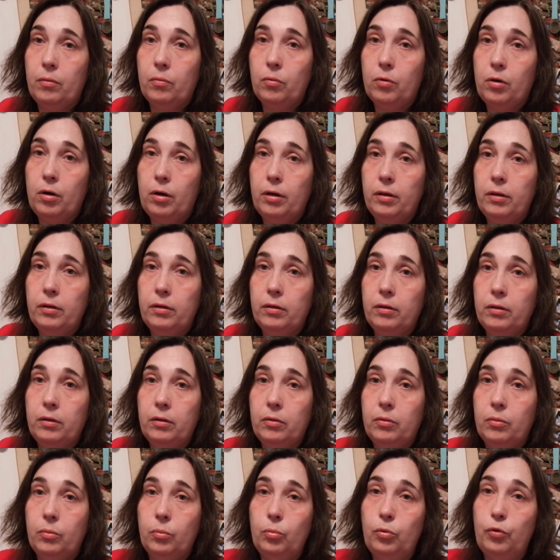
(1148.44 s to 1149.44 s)
rod
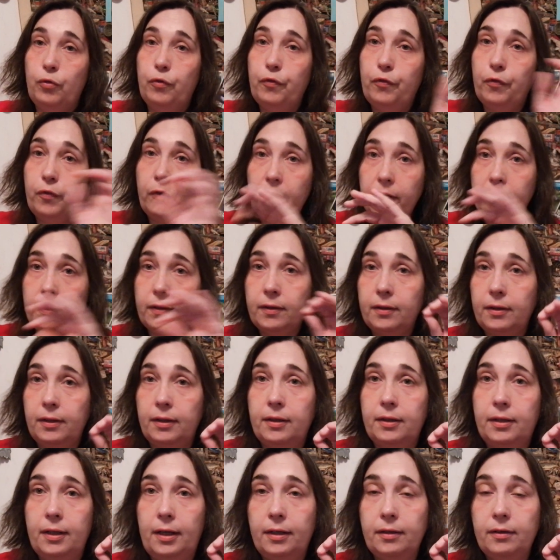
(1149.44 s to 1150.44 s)
will fit
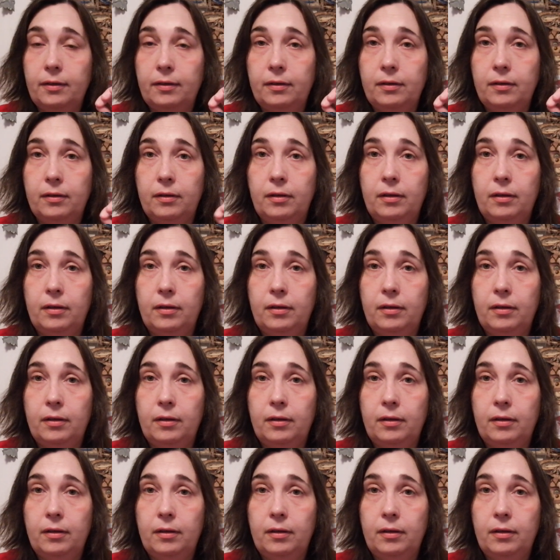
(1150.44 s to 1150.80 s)
in that